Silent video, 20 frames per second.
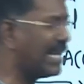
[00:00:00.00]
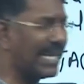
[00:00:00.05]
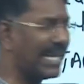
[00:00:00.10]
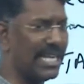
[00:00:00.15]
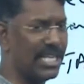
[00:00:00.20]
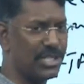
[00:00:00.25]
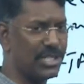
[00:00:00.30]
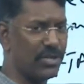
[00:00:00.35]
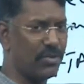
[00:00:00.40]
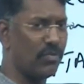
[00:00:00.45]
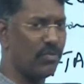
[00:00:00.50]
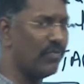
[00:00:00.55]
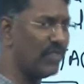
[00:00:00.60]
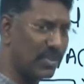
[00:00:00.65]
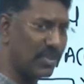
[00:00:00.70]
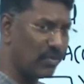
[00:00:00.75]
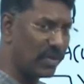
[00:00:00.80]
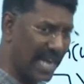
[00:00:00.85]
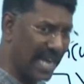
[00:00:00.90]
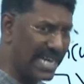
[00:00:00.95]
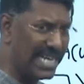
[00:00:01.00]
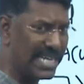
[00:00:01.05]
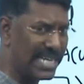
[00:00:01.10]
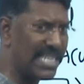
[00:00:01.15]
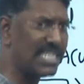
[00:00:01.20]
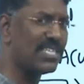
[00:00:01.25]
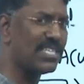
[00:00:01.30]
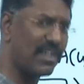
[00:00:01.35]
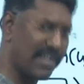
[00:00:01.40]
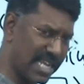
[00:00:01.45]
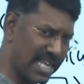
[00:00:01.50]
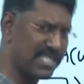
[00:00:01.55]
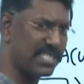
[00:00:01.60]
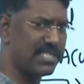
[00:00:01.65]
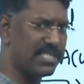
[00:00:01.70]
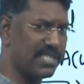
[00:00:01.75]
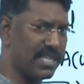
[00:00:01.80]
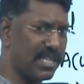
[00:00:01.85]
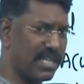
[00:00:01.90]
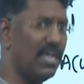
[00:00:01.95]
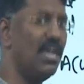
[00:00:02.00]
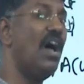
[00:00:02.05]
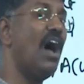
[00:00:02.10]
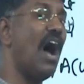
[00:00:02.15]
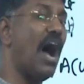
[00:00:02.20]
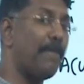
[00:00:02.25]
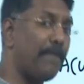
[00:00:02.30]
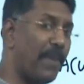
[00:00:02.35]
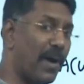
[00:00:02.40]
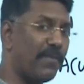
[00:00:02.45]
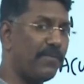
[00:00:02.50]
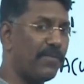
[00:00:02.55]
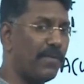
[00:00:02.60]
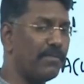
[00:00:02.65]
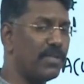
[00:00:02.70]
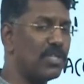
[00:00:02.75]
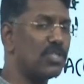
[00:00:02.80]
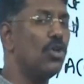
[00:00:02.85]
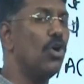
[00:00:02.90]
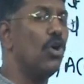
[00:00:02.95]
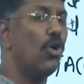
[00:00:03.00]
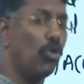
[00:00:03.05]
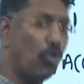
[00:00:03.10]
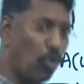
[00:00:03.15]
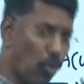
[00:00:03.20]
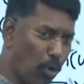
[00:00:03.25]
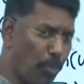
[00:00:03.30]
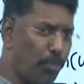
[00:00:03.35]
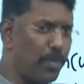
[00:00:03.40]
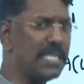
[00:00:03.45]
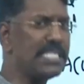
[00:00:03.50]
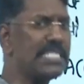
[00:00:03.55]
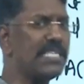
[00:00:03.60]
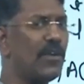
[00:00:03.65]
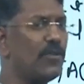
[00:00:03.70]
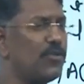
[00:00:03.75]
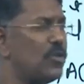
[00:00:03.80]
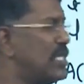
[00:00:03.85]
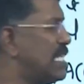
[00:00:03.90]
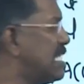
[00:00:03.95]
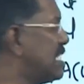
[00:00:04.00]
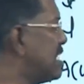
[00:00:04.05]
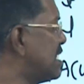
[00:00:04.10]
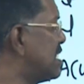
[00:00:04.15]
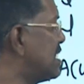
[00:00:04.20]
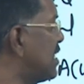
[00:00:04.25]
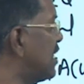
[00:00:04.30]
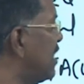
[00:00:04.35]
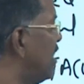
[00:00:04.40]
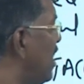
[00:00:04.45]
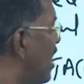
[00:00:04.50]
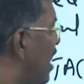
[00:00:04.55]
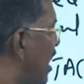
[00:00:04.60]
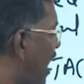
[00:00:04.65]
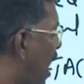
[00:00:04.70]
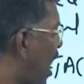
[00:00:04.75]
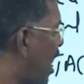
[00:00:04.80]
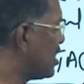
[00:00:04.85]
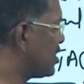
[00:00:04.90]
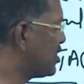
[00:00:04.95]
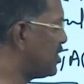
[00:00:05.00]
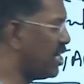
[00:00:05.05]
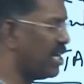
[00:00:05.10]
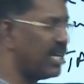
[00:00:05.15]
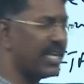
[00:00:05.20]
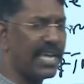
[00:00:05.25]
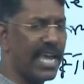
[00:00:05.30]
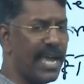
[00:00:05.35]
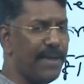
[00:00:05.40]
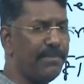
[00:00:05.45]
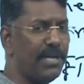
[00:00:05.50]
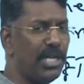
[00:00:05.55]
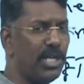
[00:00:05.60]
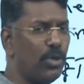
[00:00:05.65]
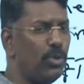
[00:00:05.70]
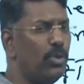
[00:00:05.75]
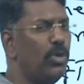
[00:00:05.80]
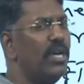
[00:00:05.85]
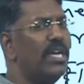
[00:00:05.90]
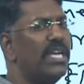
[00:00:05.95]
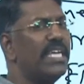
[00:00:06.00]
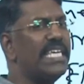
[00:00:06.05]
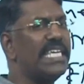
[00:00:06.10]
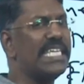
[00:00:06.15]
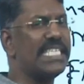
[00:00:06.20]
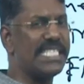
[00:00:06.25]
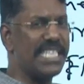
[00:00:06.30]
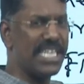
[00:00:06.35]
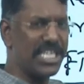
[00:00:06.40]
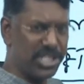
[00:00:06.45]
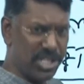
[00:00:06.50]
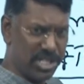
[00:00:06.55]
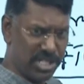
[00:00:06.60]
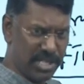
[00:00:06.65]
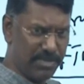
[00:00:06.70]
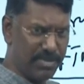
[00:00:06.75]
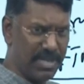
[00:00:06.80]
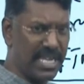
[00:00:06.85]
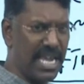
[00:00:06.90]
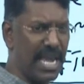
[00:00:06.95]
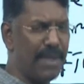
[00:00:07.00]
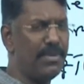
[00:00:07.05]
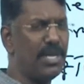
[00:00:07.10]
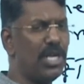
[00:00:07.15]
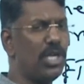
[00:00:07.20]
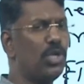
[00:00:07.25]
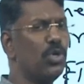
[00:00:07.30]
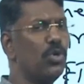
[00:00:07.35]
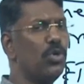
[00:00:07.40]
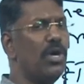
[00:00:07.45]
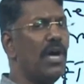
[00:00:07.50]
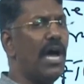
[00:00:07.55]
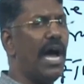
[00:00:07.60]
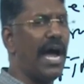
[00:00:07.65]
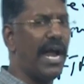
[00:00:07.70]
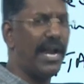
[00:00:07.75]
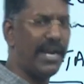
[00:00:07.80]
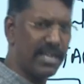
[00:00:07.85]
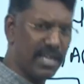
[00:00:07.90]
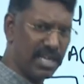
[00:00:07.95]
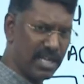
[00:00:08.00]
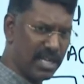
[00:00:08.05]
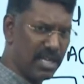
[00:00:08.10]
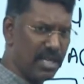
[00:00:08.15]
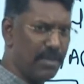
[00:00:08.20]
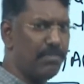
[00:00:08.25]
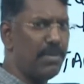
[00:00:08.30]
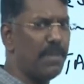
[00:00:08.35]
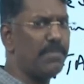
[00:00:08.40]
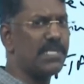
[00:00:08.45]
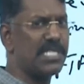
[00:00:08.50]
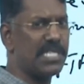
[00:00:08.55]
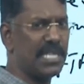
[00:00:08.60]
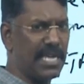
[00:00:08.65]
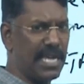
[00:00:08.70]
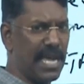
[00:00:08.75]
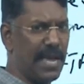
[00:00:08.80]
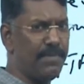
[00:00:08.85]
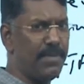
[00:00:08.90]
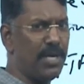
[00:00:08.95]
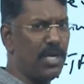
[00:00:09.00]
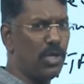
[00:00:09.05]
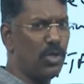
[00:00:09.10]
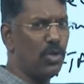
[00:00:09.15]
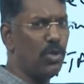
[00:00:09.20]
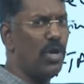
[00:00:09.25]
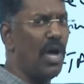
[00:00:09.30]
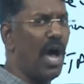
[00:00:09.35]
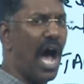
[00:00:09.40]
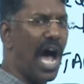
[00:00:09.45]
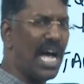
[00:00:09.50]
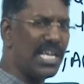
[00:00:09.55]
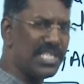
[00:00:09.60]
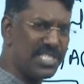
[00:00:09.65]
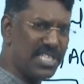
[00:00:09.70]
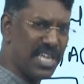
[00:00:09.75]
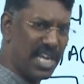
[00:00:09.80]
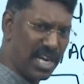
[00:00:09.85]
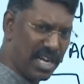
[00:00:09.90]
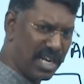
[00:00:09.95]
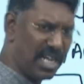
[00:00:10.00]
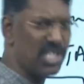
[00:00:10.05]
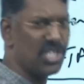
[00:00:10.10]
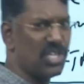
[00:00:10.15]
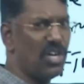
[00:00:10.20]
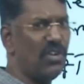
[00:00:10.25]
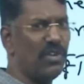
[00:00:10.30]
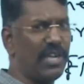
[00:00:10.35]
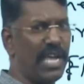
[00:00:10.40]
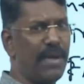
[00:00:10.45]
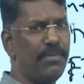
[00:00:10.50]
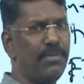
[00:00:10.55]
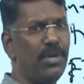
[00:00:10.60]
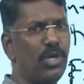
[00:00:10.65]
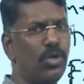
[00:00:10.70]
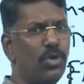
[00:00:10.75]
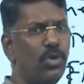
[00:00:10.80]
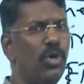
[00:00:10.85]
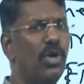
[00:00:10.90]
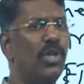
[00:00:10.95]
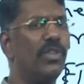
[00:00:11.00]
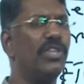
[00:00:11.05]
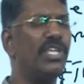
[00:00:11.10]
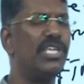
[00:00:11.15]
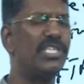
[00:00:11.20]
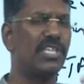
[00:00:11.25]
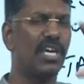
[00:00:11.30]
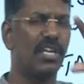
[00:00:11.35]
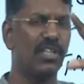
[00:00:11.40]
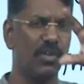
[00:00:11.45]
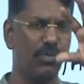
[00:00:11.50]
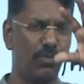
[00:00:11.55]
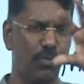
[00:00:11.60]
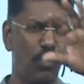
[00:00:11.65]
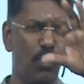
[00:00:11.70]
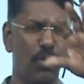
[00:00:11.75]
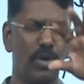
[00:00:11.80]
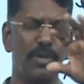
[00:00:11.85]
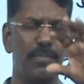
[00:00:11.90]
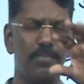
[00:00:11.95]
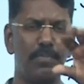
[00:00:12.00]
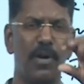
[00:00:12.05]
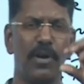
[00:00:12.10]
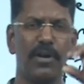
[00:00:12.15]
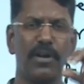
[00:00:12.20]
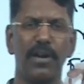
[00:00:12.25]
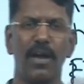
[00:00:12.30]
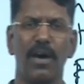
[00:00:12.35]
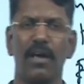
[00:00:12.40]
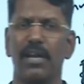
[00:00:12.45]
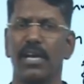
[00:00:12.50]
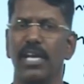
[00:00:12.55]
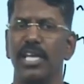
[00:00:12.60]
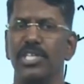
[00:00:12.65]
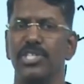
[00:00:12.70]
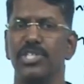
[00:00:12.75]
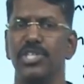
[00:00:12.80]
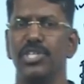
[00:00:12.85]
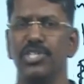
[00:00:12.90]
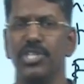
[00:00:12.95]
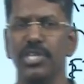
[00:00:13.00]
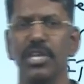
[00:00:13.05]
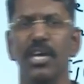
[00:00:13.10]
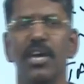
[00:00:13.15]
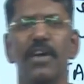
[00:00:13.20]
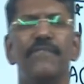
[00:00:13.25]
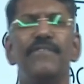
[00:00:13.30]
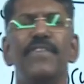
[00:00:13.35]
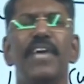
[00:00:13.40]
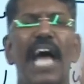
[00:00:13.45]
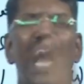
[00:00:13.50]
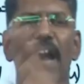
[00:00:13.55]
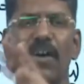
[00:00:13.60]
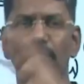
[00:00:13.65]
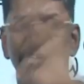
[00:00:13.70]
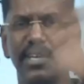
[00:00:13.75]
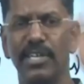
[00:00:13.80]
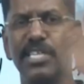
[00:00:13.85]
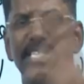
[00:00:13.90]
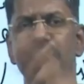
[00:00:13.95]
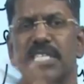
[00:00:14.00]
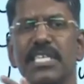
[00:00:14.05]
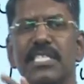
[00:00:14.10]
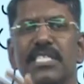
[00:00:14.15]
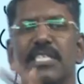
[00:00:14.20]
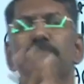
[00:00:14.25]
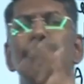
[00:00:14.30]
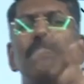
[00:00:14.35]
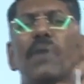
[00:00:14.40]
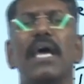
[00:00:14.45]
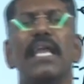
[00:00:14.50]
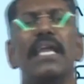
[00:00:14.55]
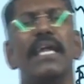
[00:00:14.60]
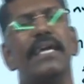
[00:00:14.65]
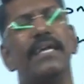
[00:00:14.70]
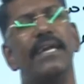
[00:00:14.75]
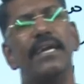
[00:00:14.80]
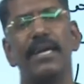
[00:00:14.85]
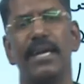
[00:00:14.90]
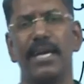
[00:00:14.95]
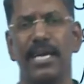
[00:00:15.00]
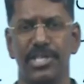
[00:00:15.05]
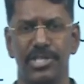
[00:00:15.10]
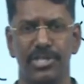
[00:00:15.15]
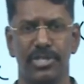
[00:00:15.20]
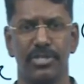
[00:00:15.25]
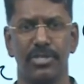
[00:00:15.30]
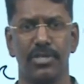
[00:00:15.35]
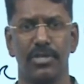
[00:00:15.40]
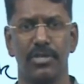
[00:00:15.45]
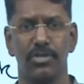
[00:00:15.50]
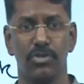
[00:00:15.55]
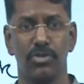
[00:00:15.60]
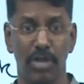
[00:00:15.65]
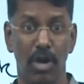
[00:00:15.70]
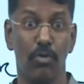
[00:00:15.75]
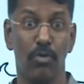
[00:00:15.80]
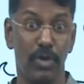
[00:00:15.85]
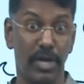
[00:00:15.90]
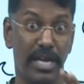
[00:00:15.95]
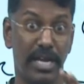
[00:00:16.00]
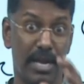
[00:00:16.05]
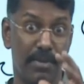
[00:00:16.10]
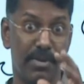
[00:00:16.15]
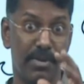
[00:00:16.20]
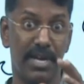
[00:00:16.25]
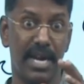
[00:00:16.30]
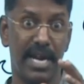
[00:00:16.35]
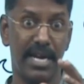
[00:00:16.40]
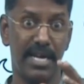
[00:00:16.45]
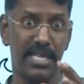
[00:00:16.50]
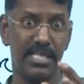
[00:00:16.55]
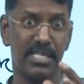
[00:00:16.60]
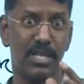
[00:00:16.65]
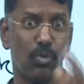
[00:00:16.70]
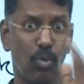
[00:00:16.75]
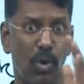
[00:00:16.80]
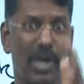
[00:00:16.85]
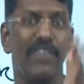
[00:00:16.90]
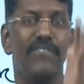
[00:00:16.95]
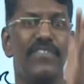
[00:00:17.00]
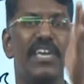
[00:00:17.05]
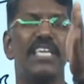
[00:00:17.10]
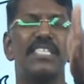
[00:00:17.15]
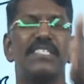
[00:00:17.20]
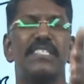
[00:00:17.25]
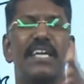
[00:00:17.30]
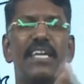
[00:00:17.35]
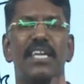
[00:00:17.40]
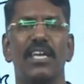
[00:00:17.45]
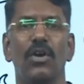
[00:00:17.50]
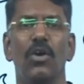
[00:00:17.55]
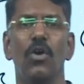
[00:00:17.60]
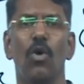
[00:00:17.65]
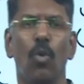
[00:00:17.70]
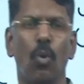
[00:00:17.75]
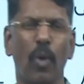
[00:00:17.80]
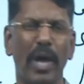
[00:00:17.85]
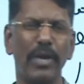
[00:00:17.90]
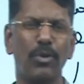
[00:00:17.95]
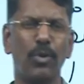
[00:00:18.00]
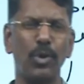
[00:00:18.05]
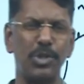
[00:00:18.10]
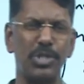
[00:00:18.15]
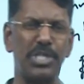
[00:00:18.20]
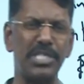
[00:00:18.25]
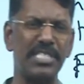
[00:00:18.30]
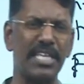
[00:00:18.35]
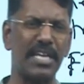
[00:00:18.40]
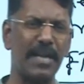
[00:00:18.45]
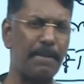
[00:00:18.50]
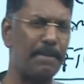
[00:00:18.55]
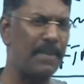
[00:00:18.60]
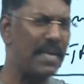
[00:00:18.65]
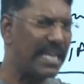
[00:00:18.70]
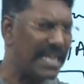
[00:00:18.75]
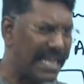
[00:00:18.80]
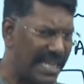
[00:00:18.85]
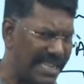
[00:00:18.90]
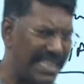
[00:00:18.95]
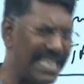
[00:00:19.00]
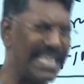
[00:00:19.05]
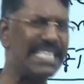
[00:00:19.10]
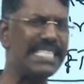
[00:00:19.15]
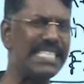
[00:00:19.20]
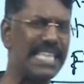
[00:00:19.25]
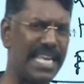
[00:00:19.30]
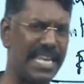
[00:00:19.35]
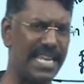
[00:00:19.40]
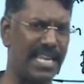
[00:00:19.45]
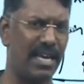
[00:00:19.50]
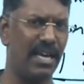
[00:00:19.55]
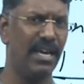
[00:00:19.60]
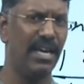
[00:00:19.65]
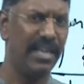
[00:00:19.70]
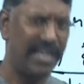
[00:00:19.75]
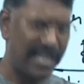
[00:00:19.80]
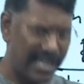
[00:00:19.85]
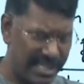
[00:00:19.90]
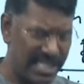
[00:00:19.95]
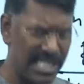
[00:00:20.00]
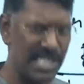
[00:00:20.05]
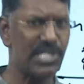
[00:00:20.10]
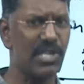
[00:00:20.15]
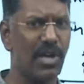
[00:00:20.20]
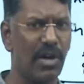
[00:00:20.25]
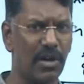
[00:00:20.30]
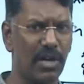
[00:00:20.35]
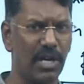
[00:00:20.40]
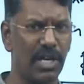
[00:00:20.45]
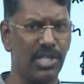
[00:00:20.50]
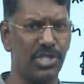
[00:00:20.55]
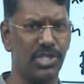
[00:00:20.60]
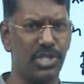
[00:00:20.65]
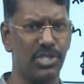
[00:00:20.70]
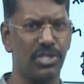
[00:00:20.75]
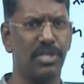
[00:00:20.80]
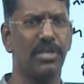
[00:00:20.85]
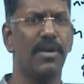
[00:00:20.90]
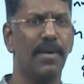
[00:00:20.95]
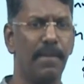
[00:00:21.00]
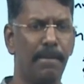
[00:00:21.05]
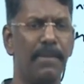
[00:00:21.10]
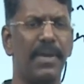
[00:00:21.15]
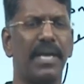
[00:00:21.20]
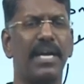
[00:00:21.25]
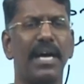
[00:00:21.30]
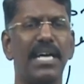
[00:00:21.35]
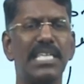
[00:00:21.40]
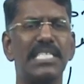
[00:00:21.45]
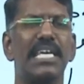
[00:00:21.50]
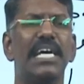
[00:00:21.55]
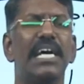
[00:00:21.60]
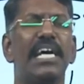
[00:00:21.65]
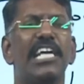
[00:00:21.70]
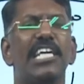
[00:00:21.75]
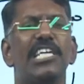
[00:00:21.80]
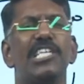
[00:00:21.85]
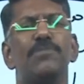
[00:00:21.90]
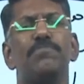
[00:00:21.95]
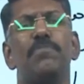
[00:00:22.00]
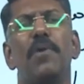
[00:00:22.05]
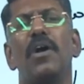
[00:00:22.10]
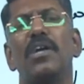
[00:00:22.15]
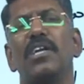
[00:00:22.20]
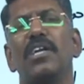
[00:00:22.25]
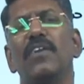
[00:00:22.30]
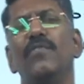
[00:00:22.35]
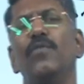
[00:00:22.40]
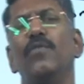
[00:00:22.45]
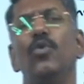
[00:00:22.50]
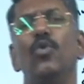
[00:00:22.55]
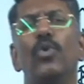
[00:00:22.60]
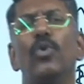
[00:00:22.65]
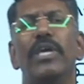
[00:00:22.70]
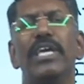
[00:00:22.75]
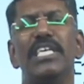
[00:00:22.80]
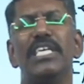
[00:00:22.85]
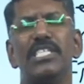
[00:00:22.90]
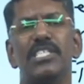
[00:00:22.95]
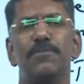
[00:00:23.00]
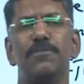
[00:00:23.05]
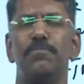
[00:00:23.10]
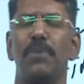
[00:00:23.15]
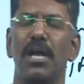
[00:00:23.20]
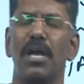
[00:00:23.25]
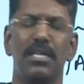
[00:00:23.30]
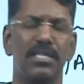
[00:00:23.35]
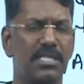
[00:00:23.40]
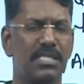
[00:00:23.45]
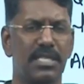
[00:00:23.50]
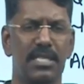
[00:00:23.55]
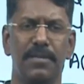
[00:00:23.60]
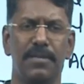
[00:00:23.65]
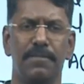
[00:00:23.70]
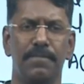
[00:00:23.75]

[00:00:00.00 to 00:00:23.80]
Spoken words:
relation with countries are necessary. Apart from this, groupings also necessary. ASEAN came into, East Asian Summit came into, and BIMSTEC came into, ASEAN Regional came into. These are the 4 important organizations we have to discuss in bilateral relations. So now you can able to understand why we are studying, why questions are appearing in this area, in this organization, because it is part of Look East policy.